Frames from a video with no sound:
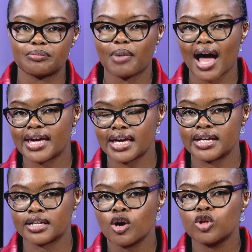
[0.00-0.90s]

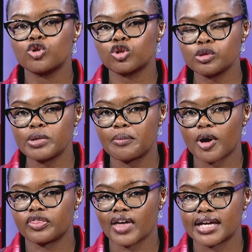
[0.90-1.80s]
buy-in. Talk to me
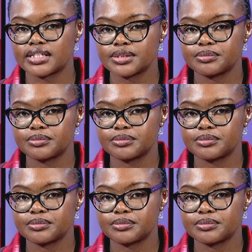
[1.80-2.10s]
about that.